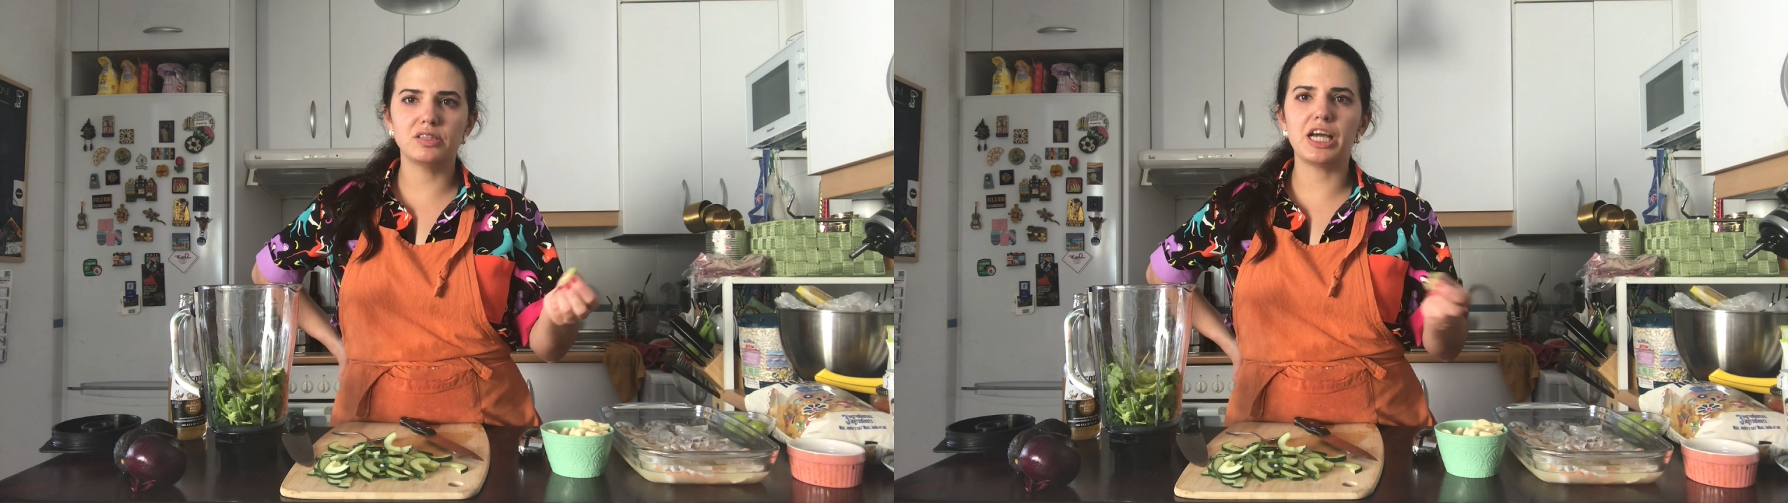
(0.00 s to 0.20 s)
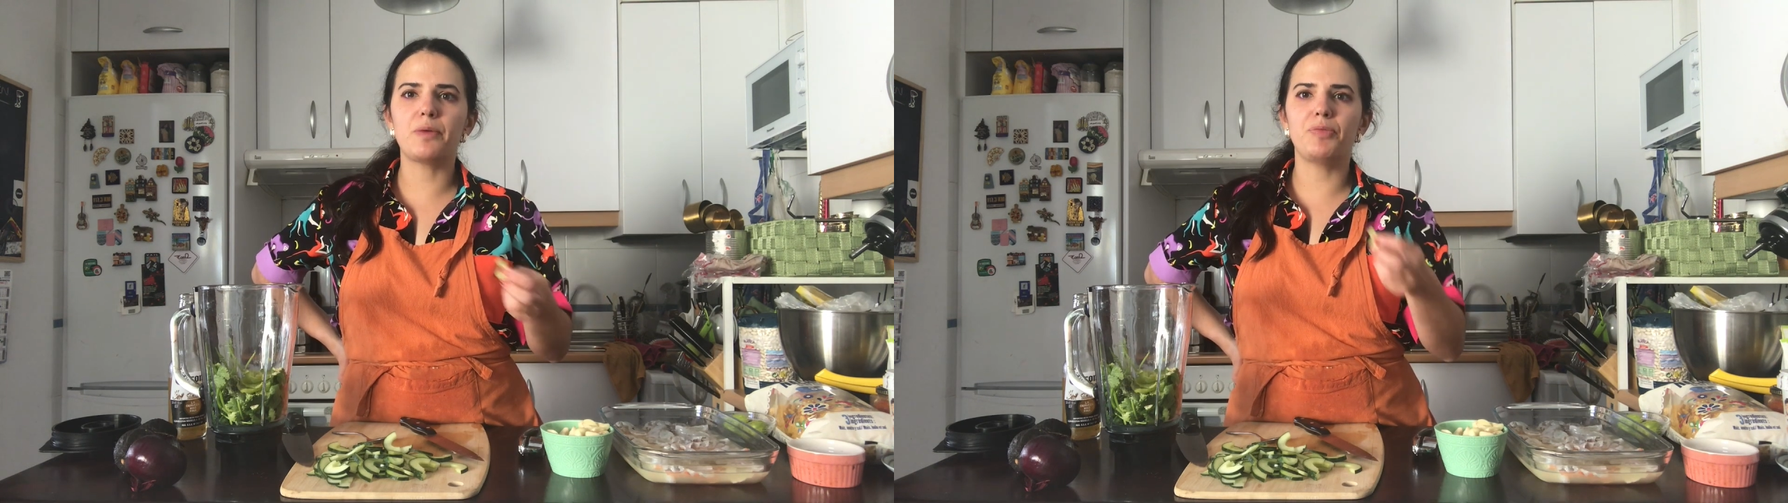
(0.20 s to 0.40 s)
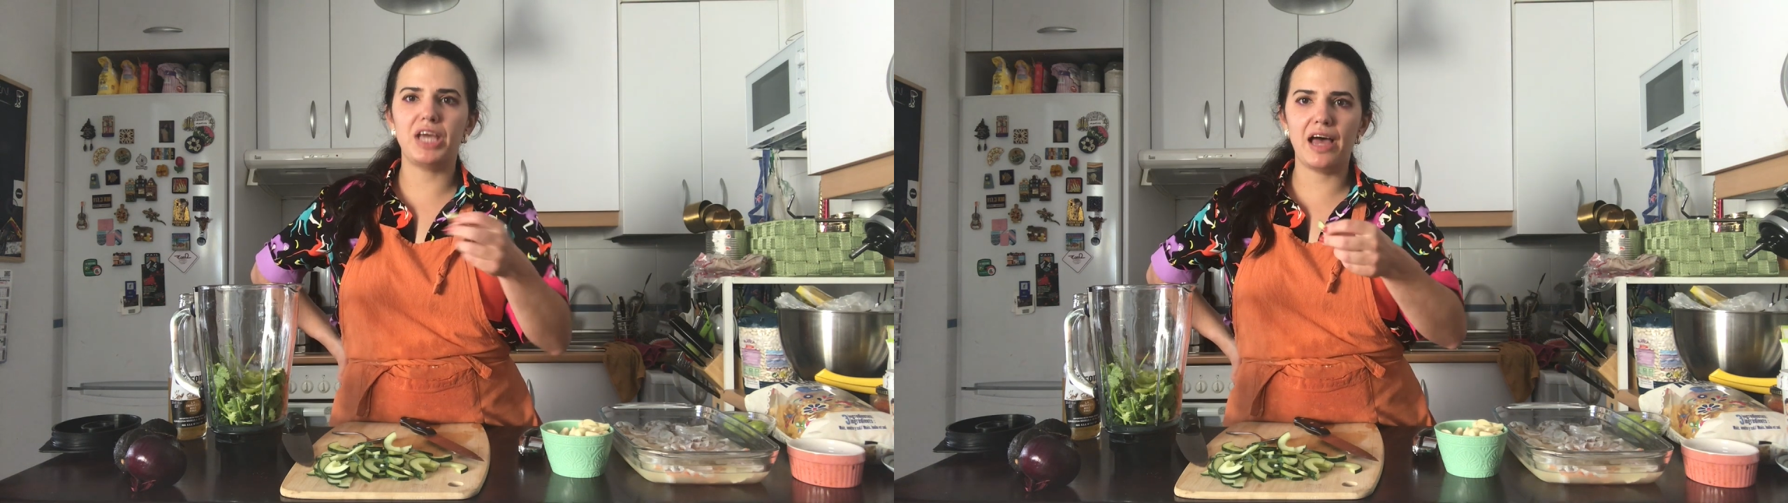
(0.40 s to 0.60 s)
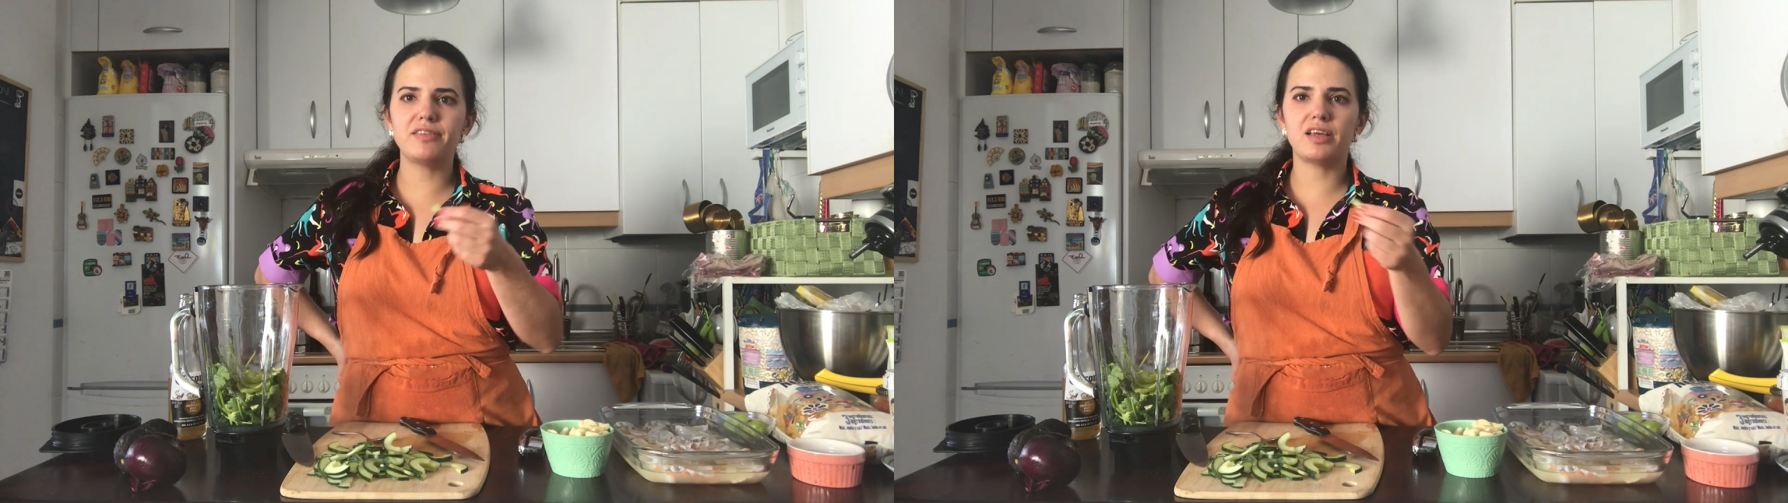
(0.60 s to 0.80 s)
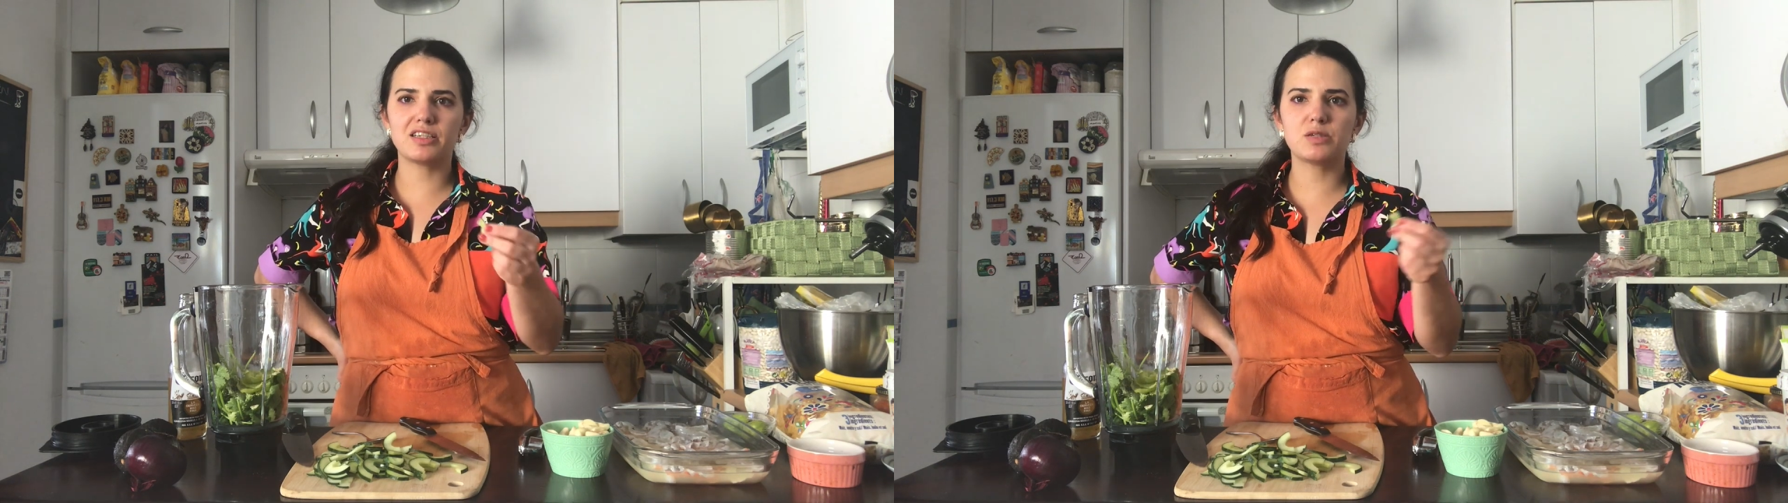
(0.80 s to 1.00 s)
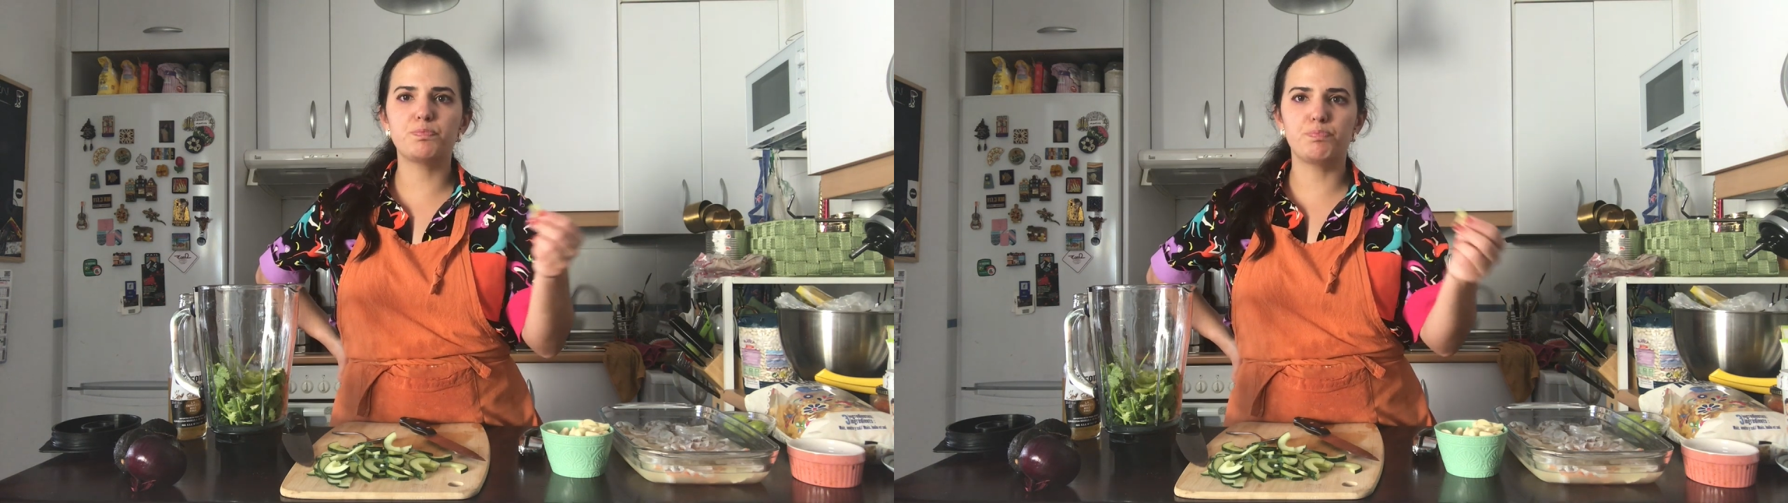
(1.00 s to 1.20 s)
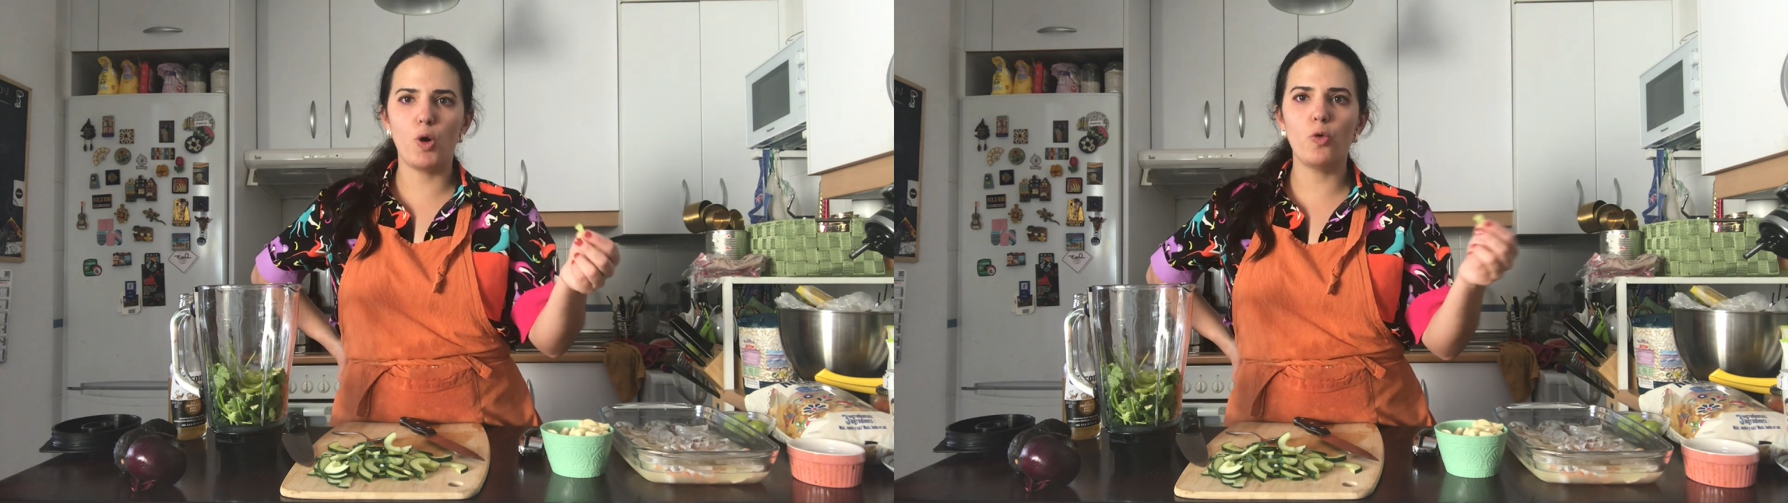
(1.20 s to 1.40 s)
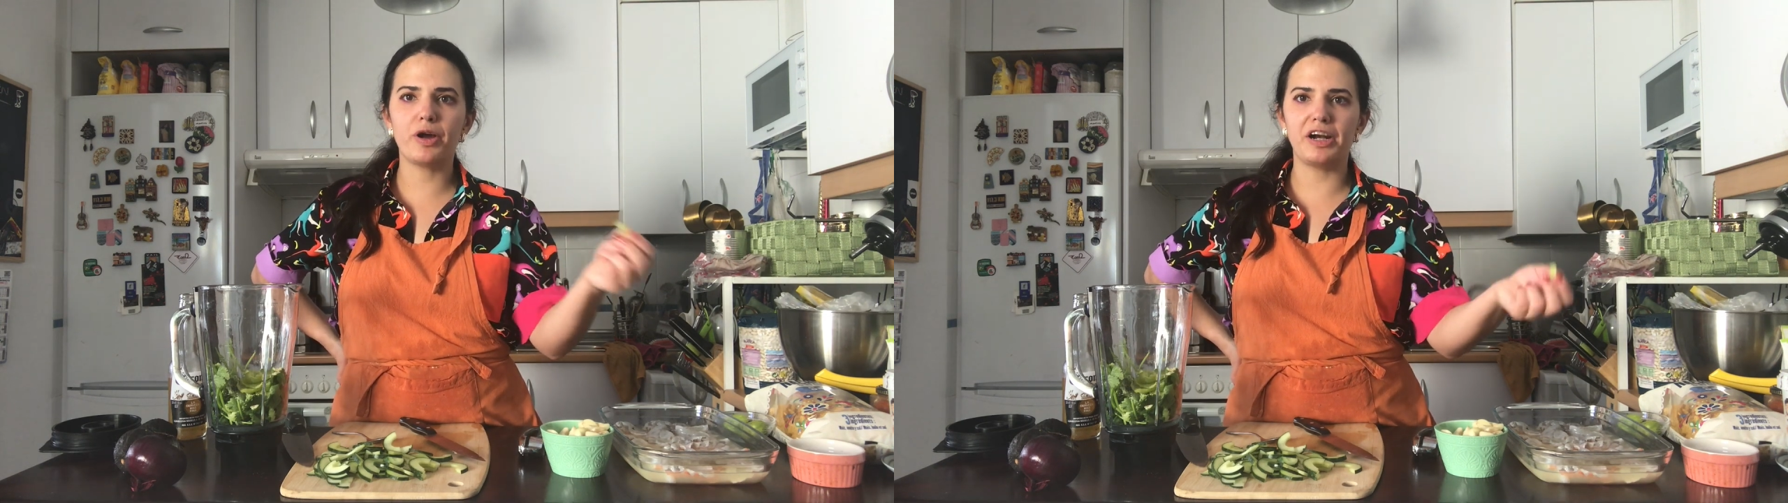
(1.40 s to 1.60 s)
Like, the Aztecs
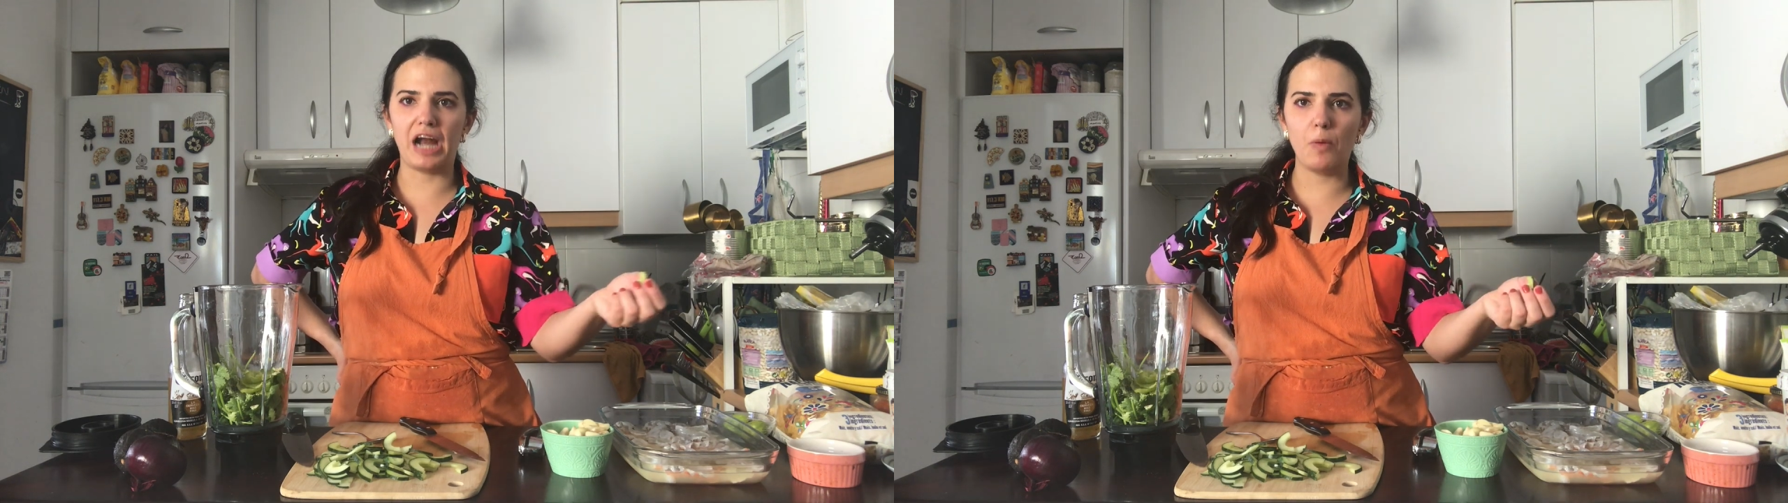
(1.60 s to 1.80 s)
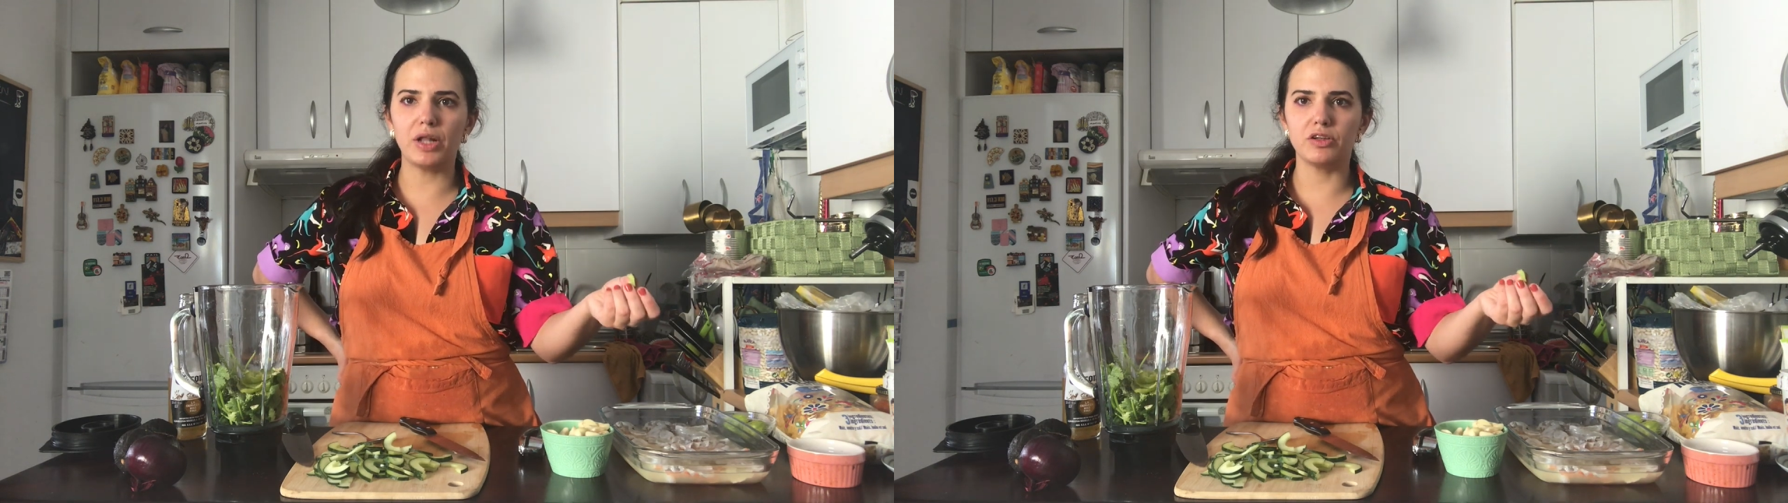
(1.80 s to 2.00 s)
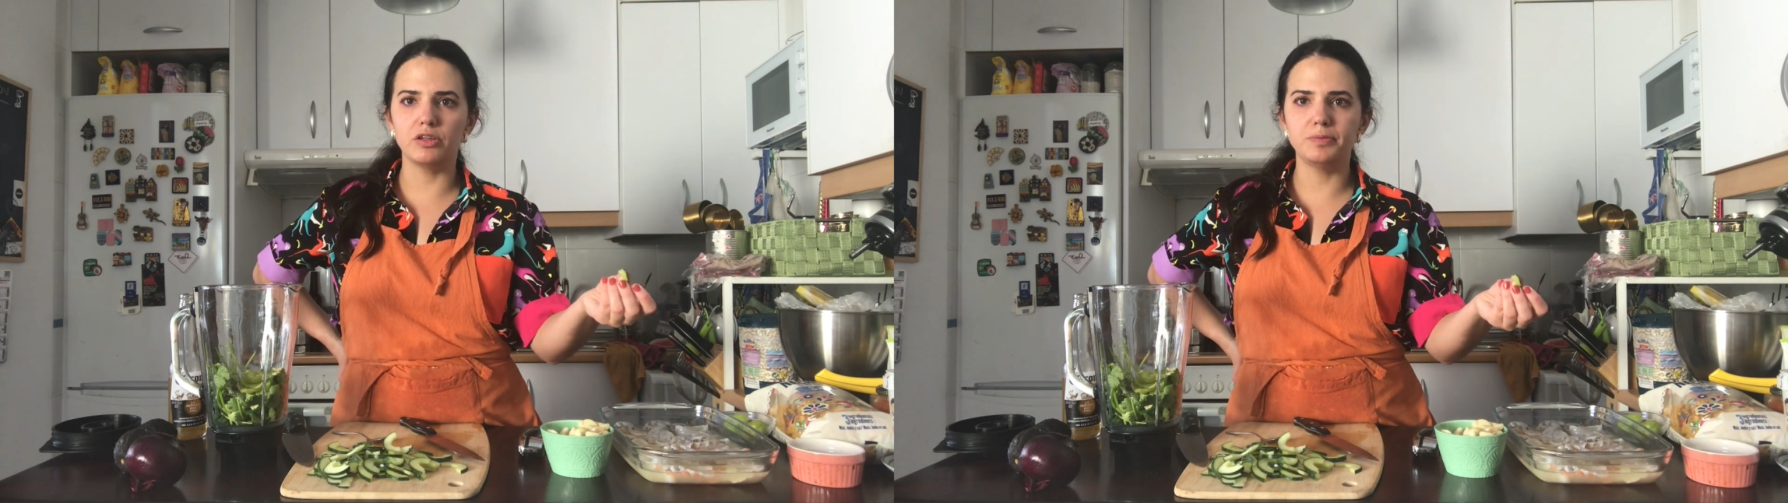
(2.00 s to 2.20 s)
spoke Nahuatl.